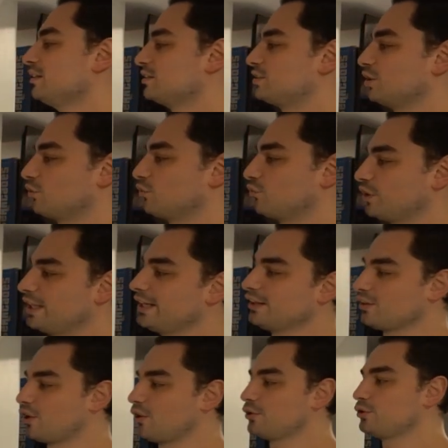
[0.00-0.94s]
to
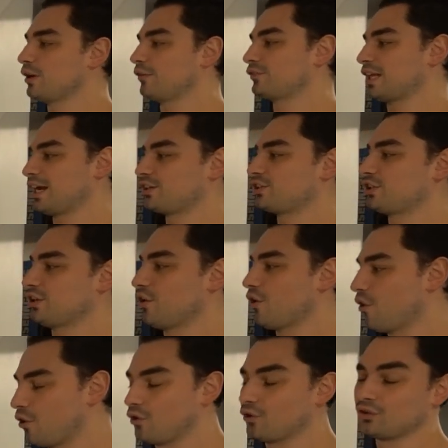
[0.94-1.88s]
reload, you have to actually
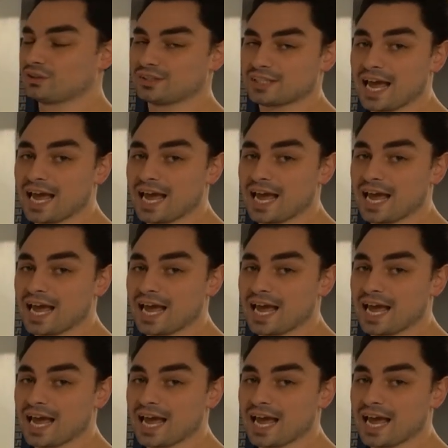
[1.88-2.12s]
hold